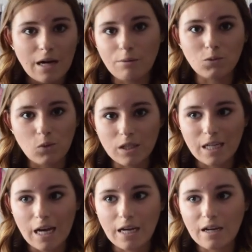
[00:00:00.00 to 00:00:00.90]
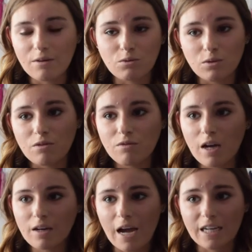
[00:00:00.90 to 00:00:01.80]
That was one day. It was really
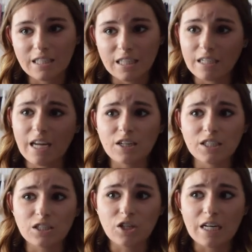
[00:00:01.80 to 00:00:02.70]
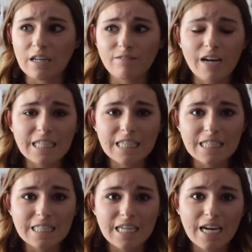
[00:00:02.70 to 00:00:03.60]
fun. I actually had character training on
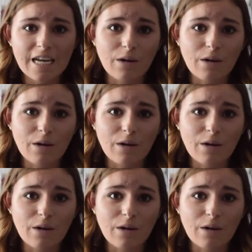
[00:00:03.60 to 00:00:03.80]
Valentine's Day,